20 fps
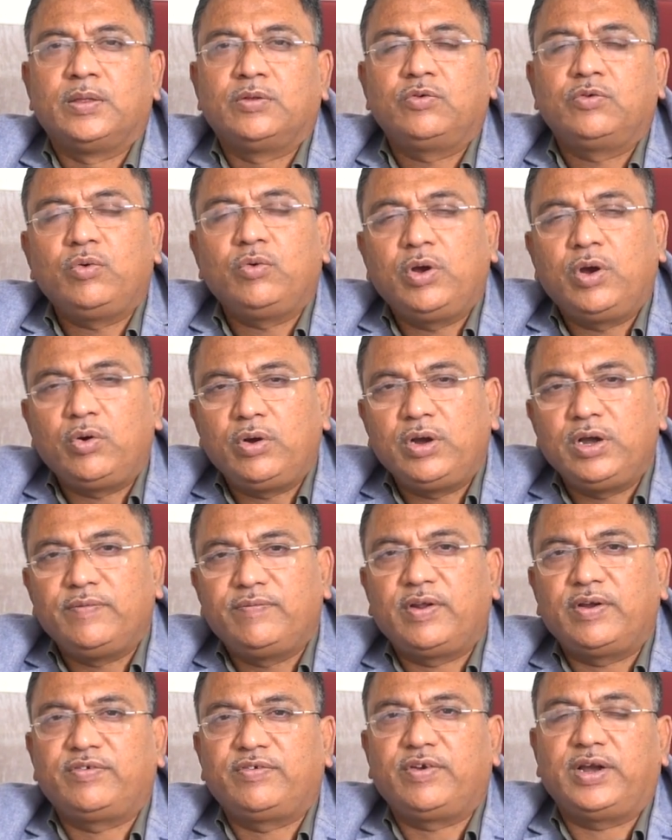So we have to
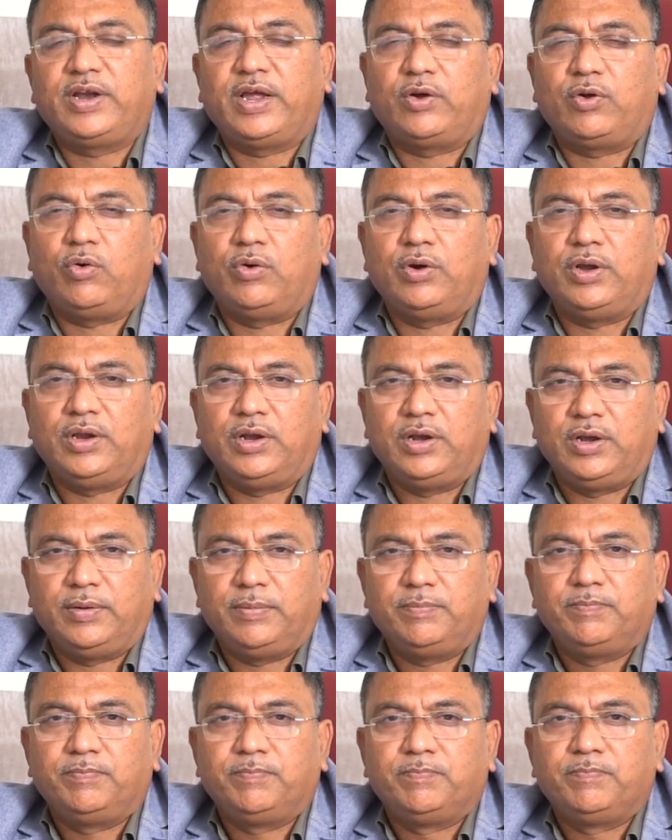differentiate accordingly.
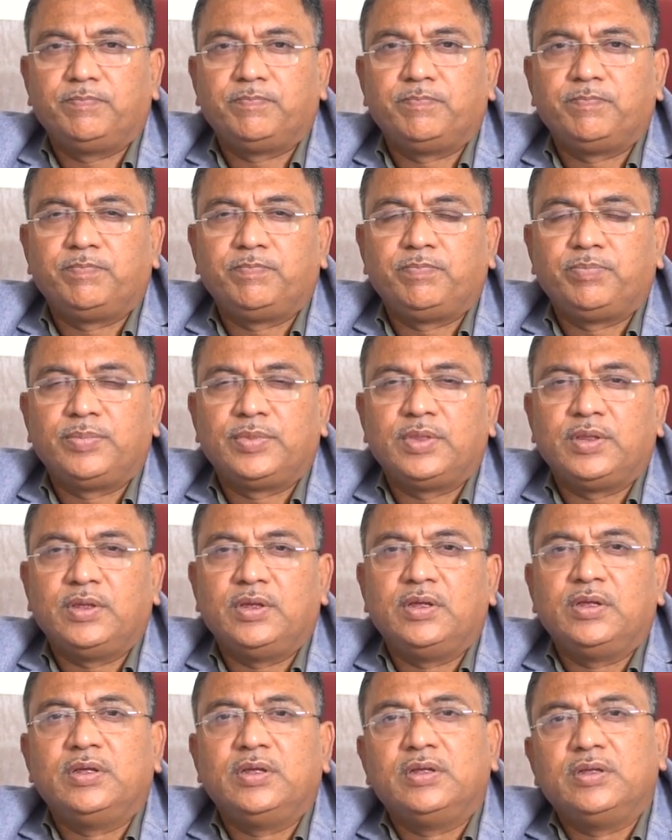
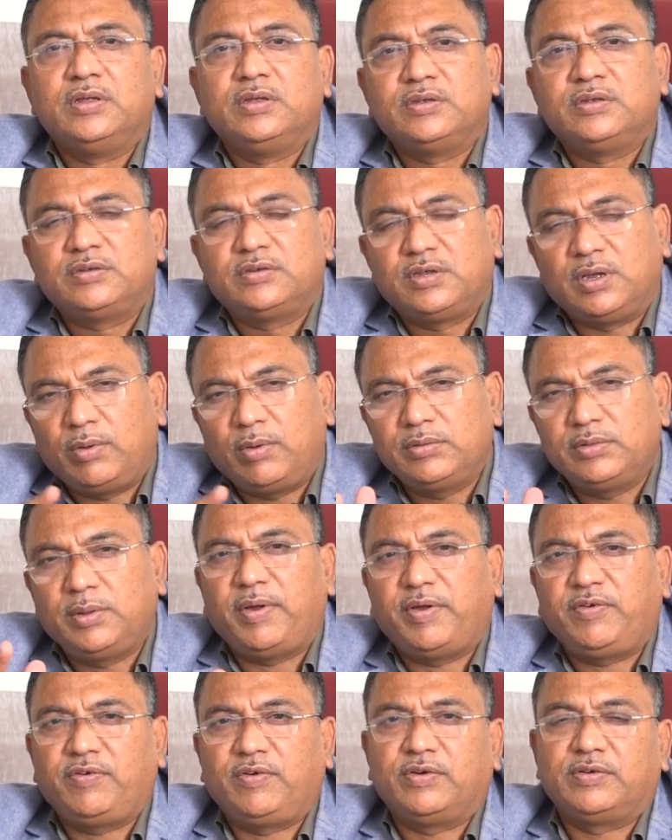Some of the
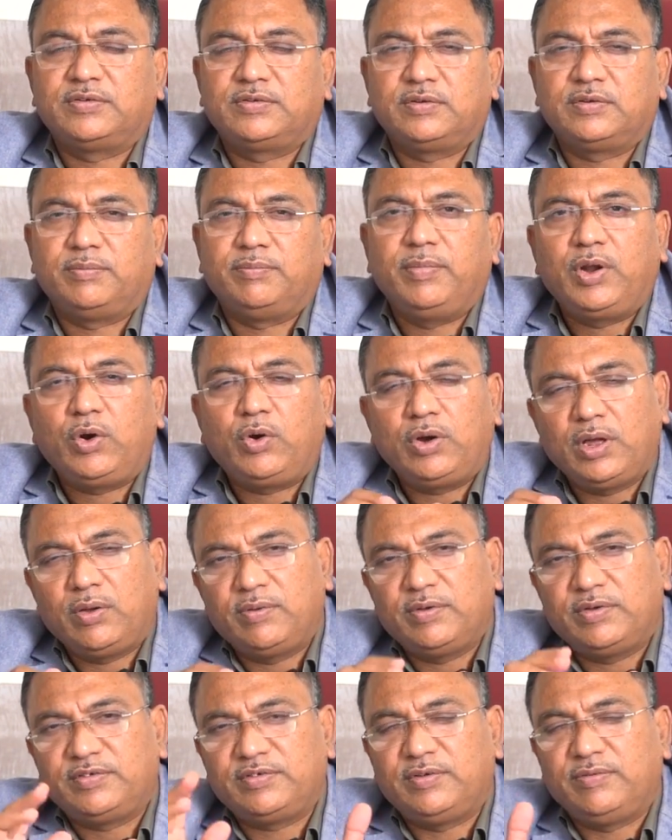patients may not have
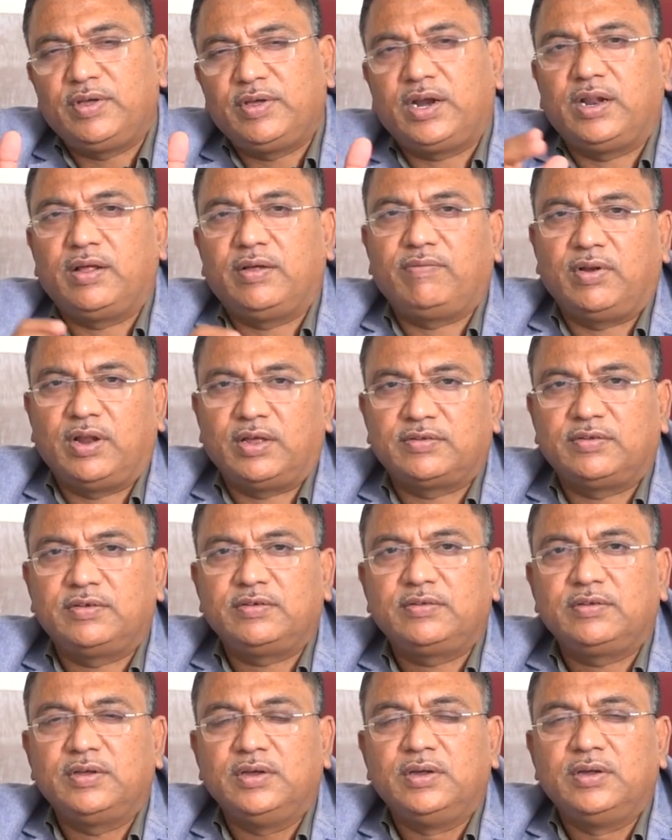a severe
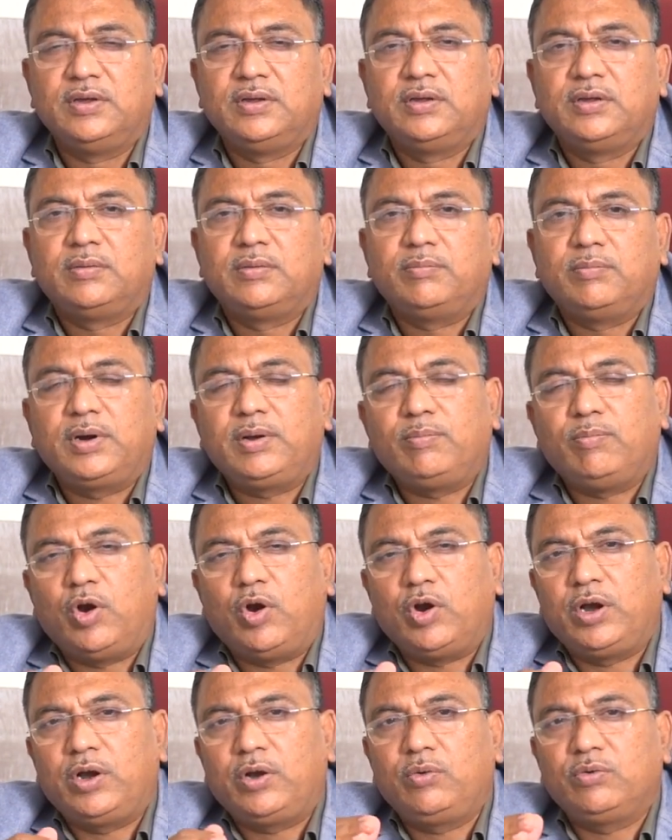anaphylaxis, but
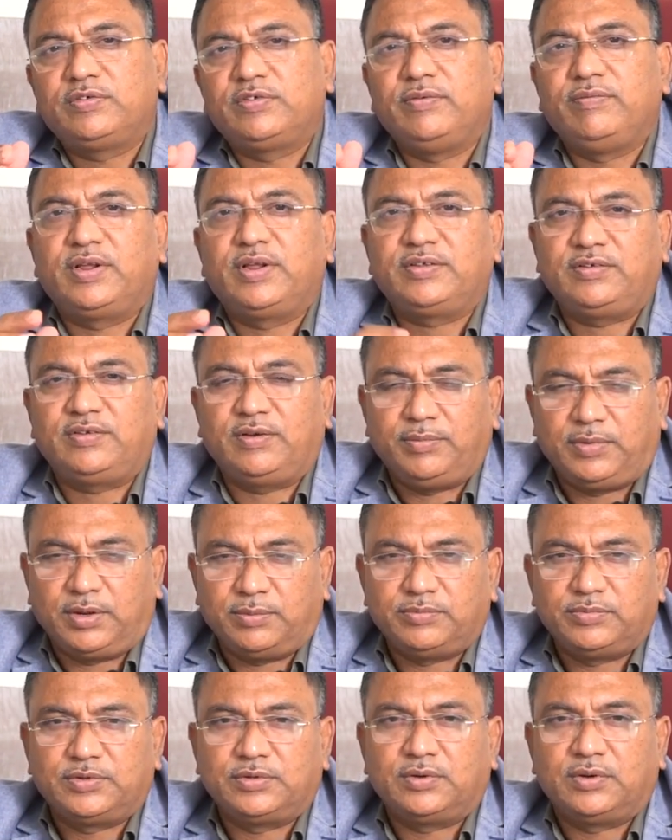moderate to severe
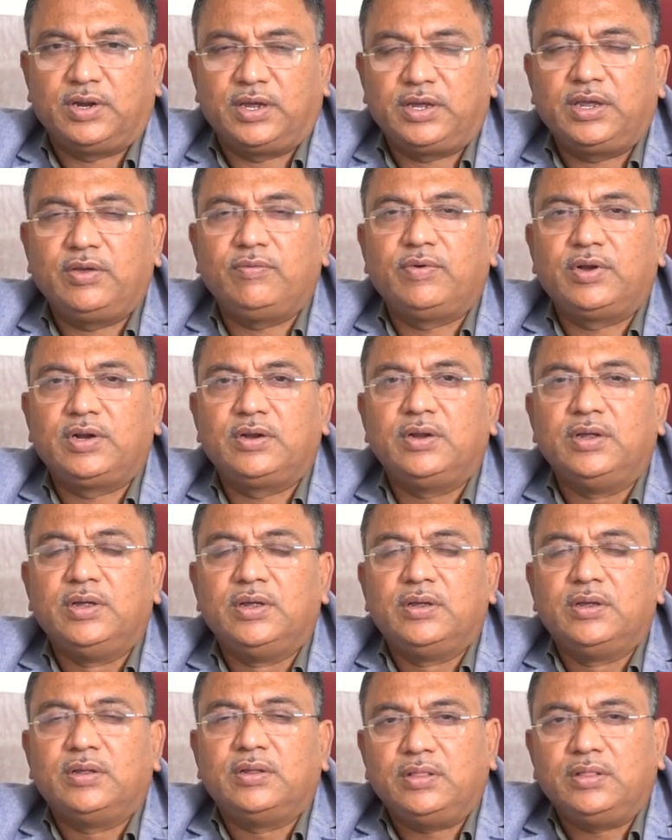symptoms. Like even
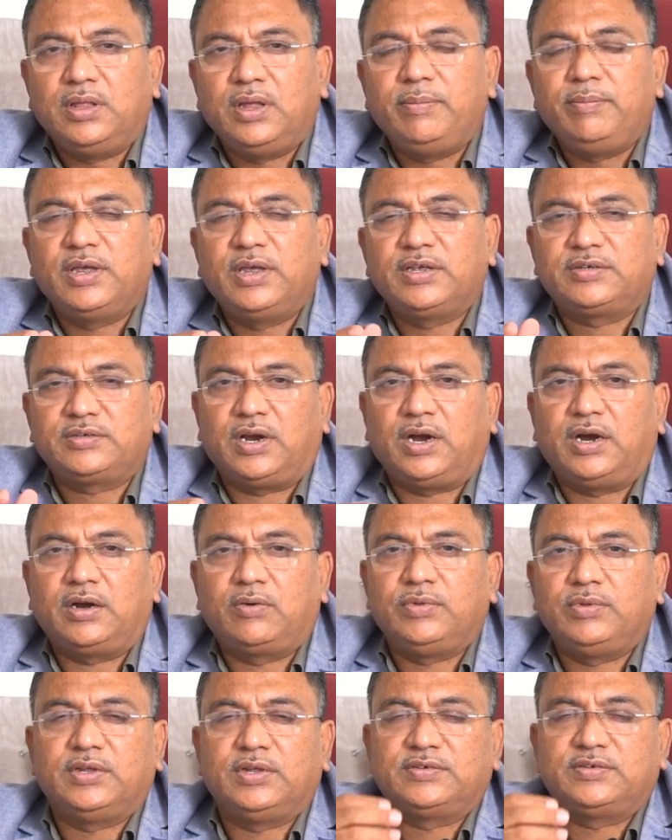they may start
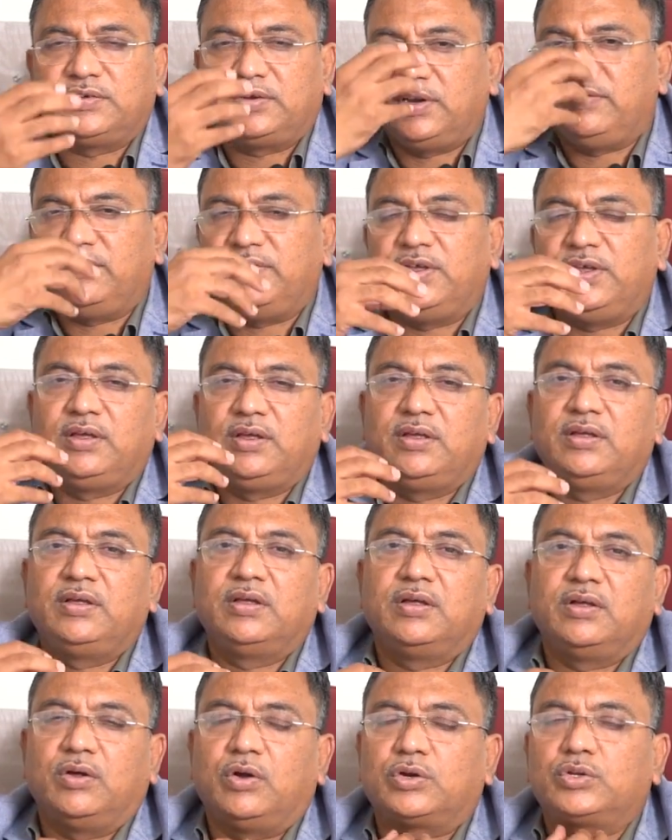with the sneezing
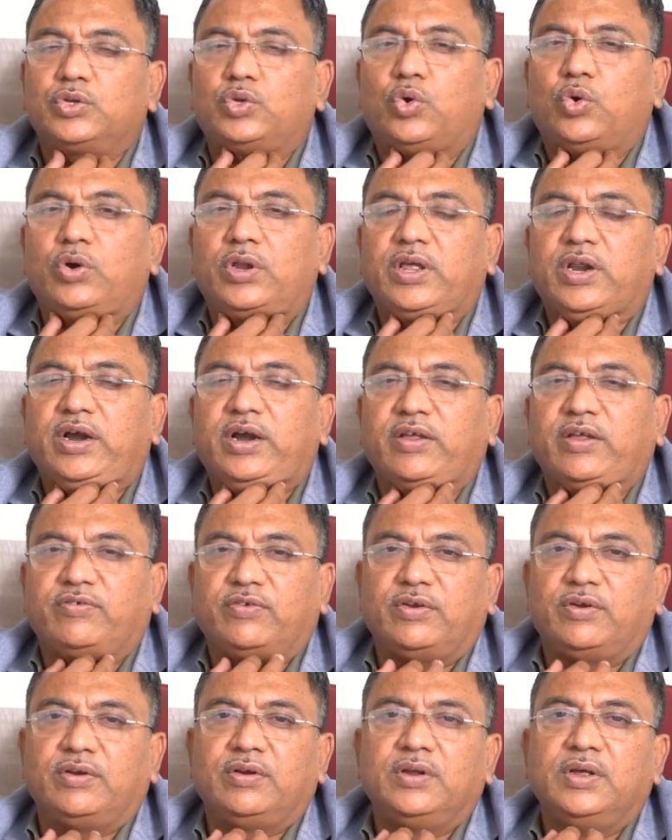or throat
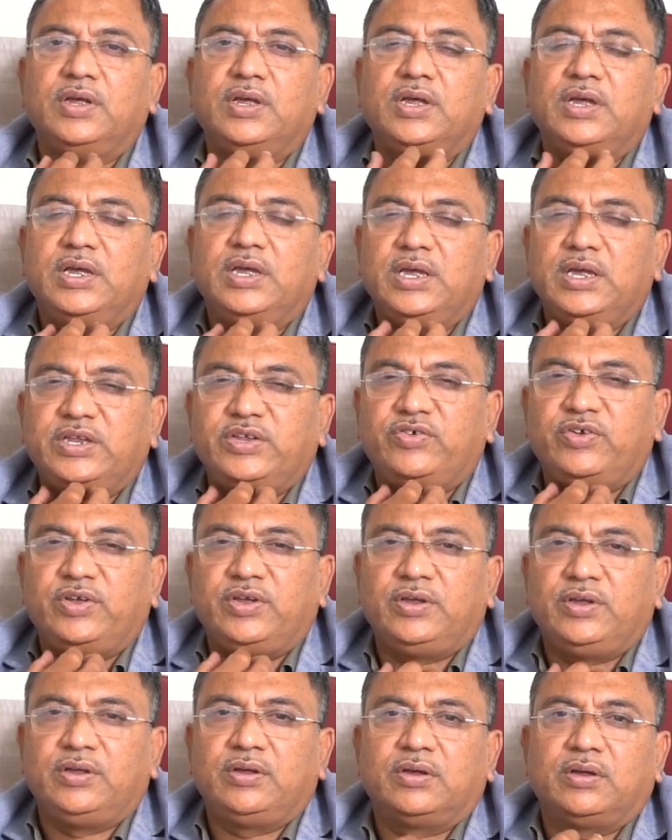irritation,
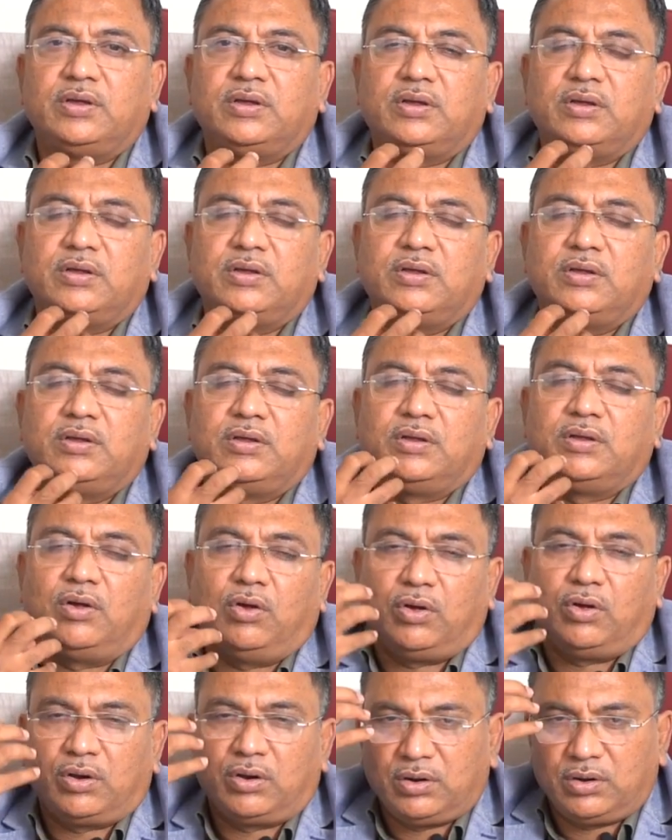itching
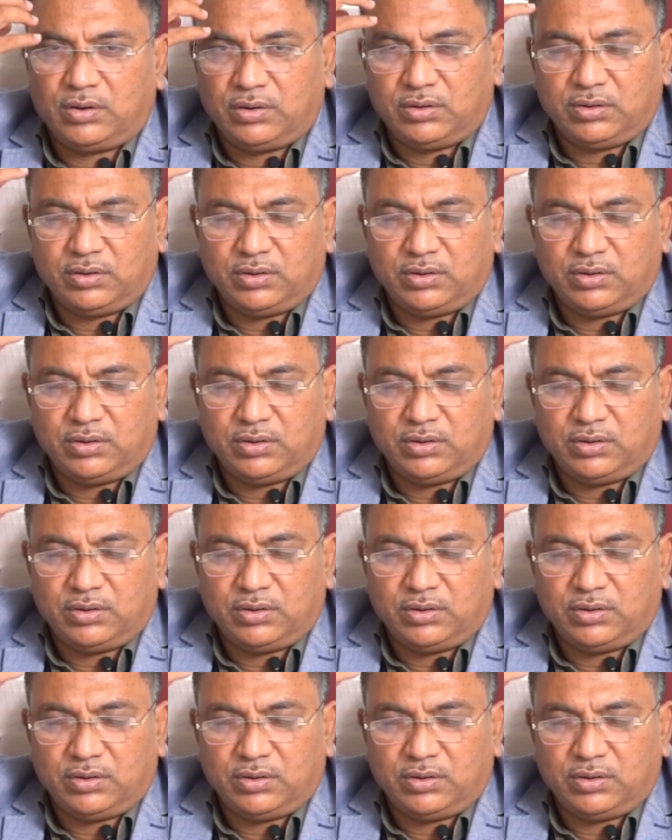or